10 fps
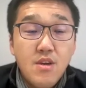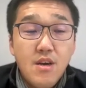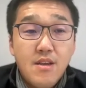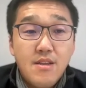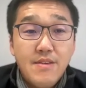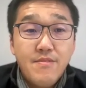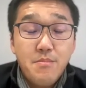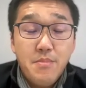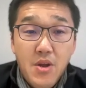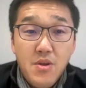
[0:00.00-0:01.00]
And then even
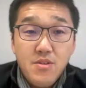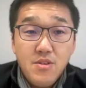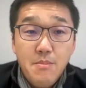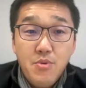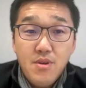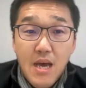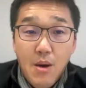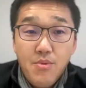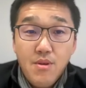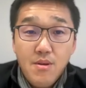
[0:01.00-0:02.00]
better, the input and
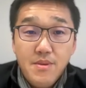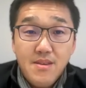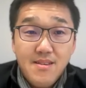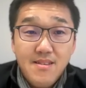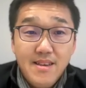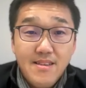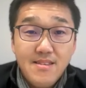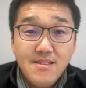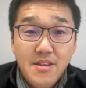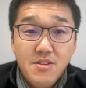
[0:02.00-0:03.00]
output are being like
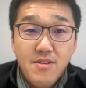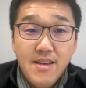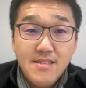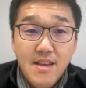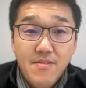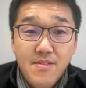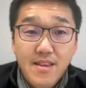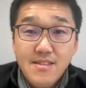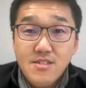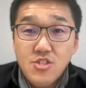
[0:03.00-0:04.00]
standardized.
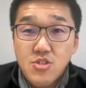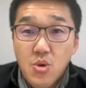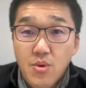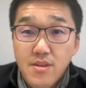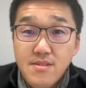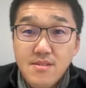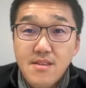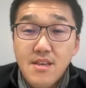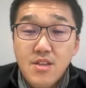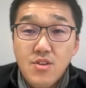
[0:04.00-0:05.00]
Everything is just tokens.
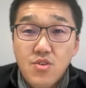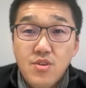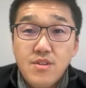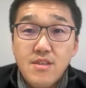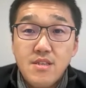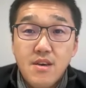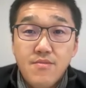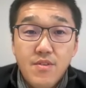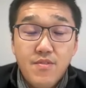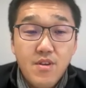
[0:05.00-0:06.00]
In the early days, you
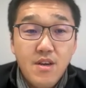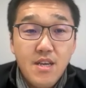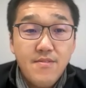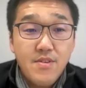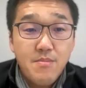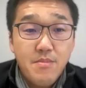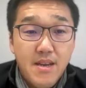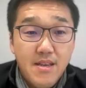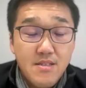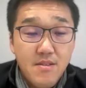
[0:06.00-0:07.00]
have different kind of
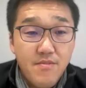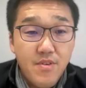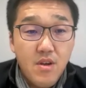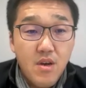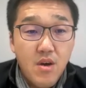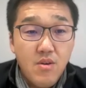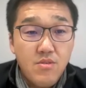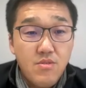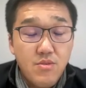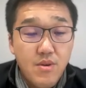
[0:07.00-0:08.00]
embeddings. You have to figure out how
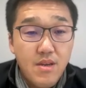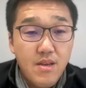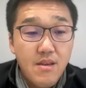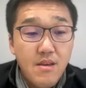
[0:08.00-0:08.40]
to do it.